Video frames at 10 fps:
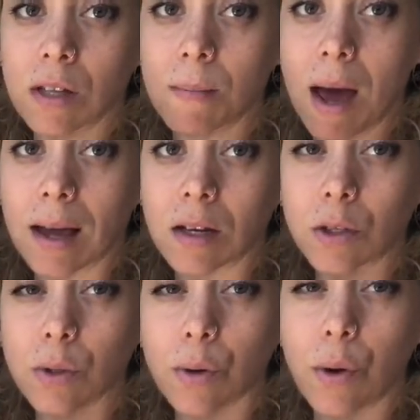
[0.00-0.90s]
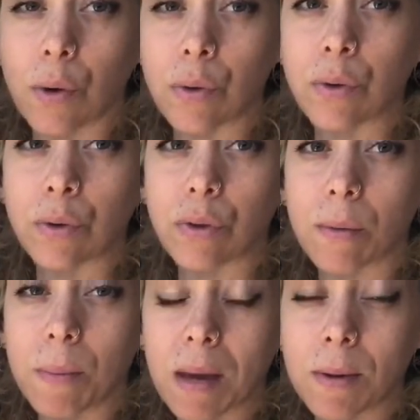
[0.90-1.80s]
the back, and you sort of hold the
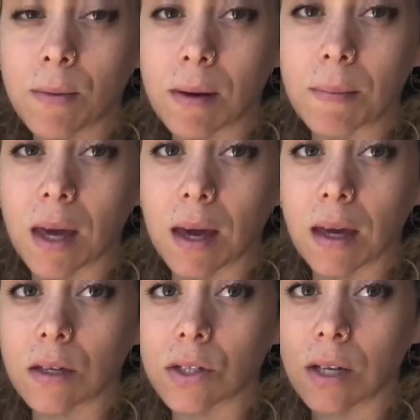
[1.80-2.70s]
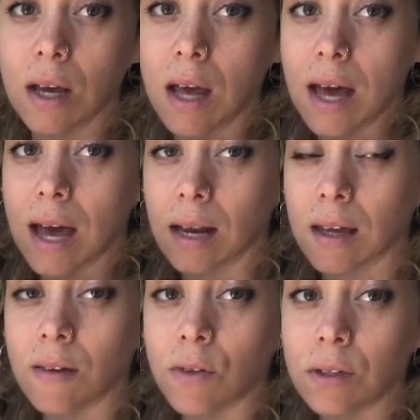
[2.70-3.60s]
baby rib cage and
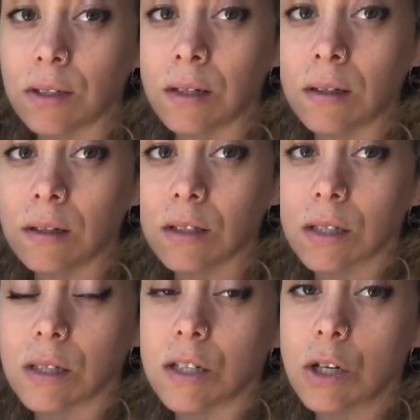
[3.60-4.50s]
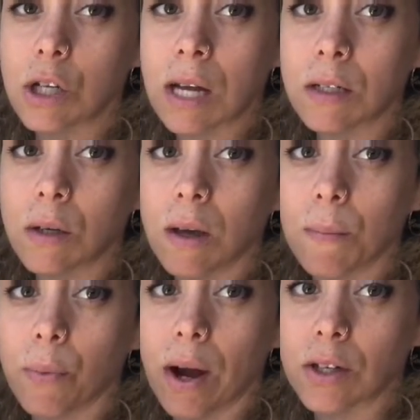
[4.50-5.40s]
give a little just gentle
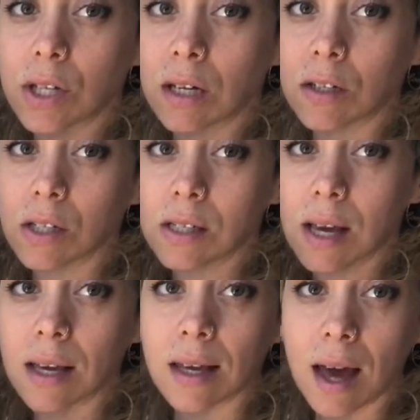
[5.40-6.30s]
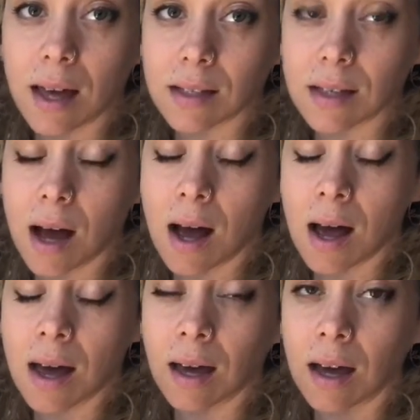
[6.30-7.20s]
compression, just like, yes,
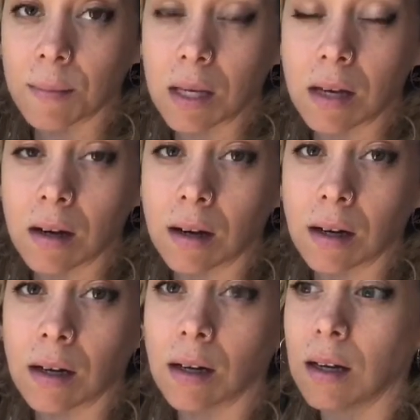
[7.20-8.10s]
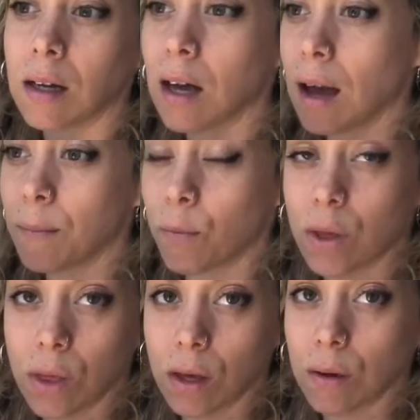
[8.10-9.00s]
hi, I'm here, I'm
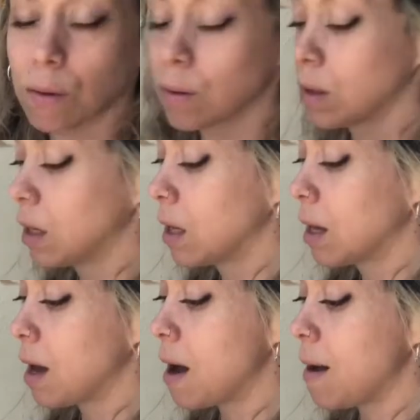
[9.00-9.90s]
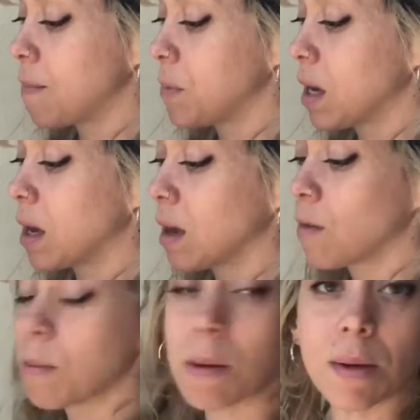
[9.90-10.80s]
with you. It can give
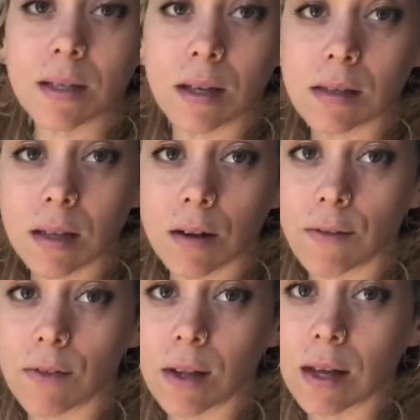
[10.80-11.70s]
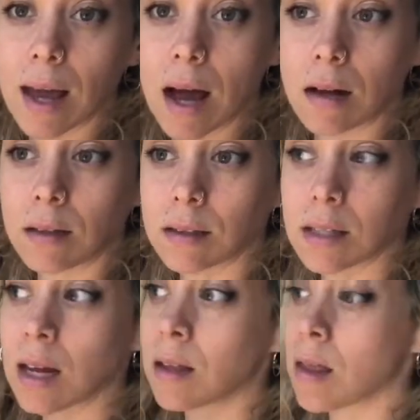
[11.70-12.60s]
a baby a sense that they're feeling held,
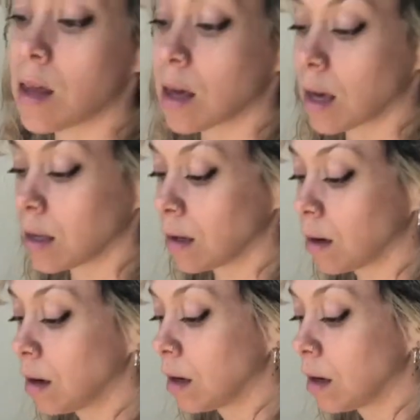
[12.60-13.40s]
and then they can